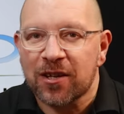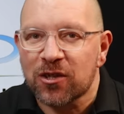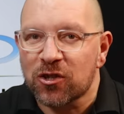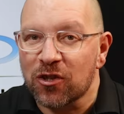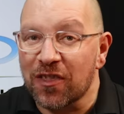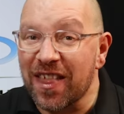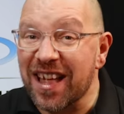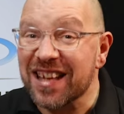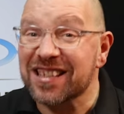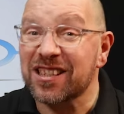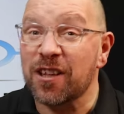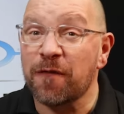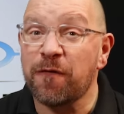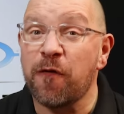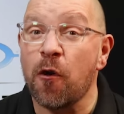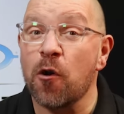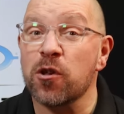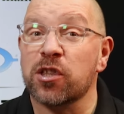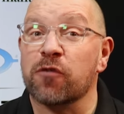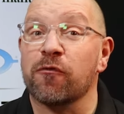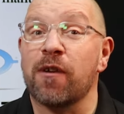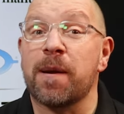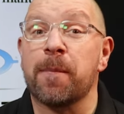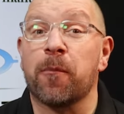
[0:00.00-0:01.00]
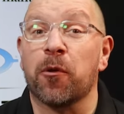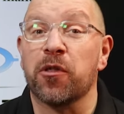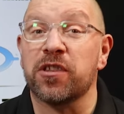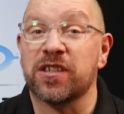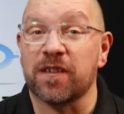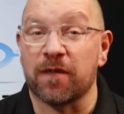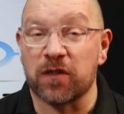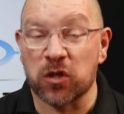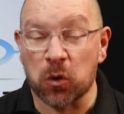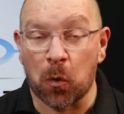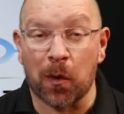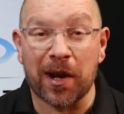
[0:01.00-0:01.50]
So that's the first three
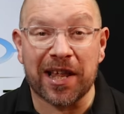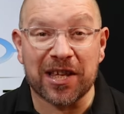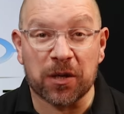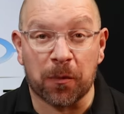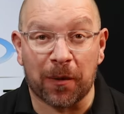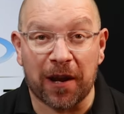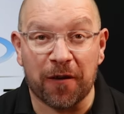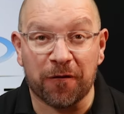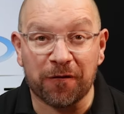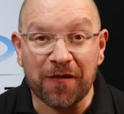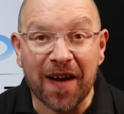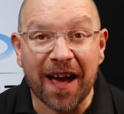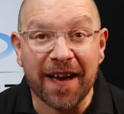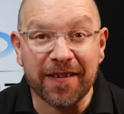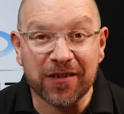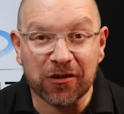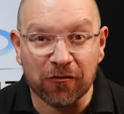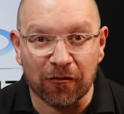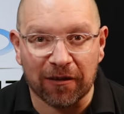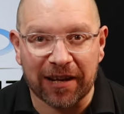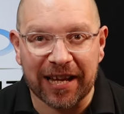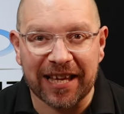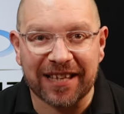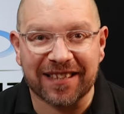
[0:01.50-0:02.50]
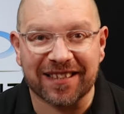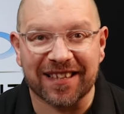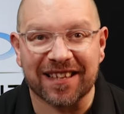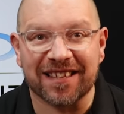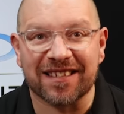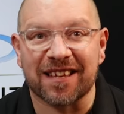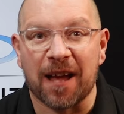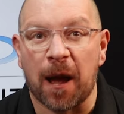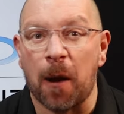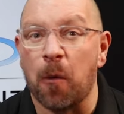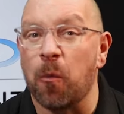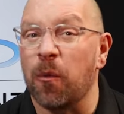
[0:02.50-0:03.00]
months of twenty twenty-five's
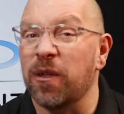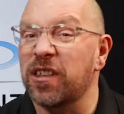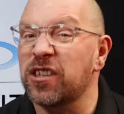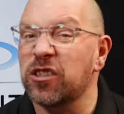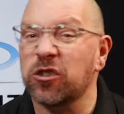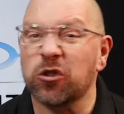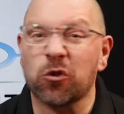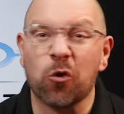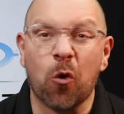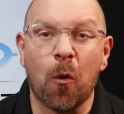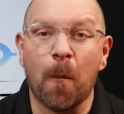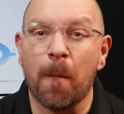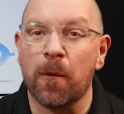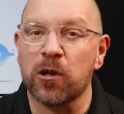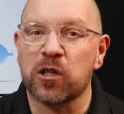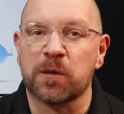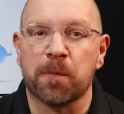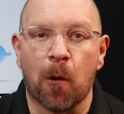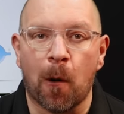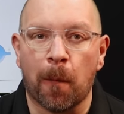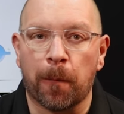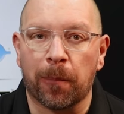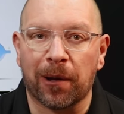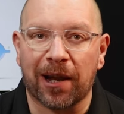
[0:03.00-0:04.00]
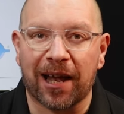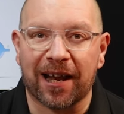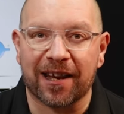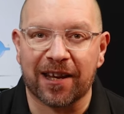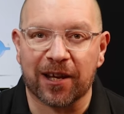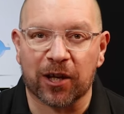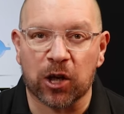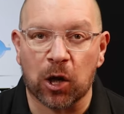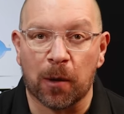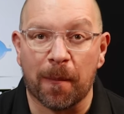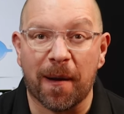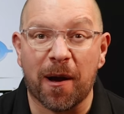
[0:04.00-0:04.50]
releases, and with so much more planned
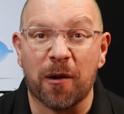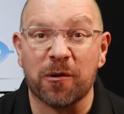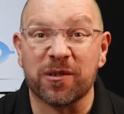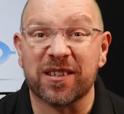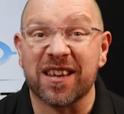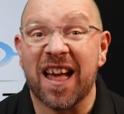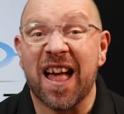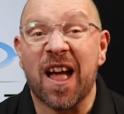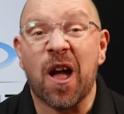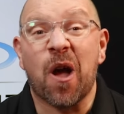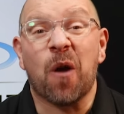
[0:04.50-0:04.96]
to come out,